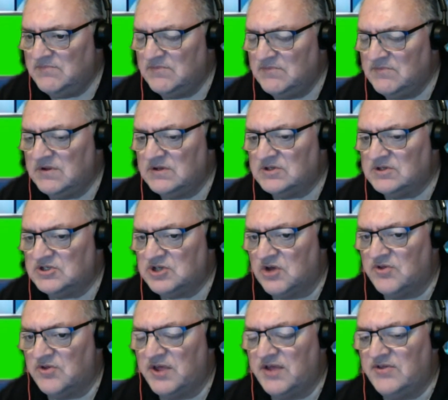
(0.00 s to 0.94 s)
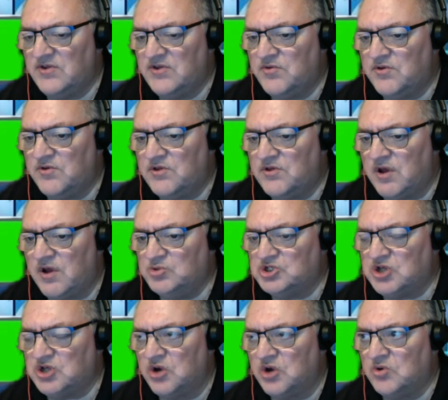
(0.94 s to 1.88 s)
So then the results
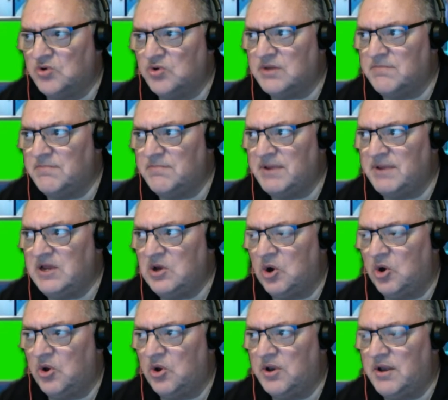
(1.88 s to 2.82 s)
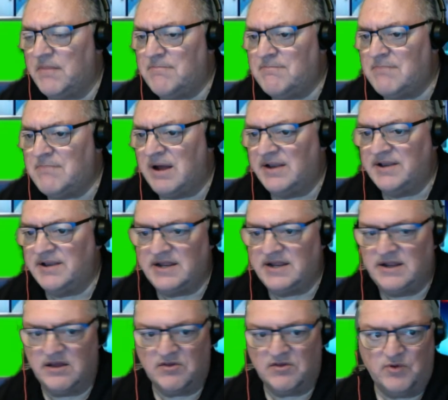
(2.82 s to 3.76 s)
show can be on Monday
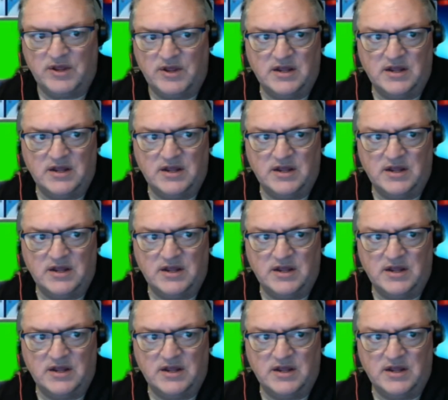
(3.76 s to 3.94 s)
next week.